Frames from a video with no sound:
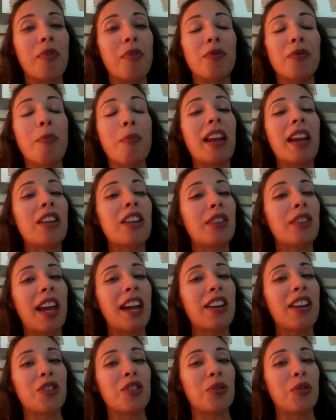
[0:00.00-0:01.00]
many
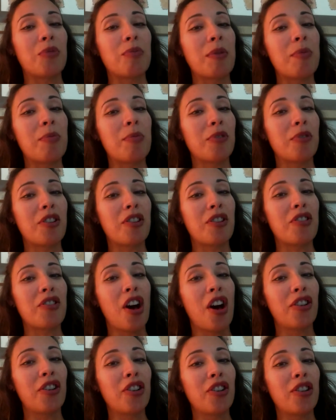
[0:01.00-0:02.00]
occasions when people are
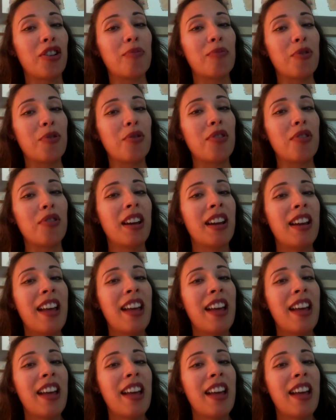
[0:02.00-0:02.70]
not in a good mood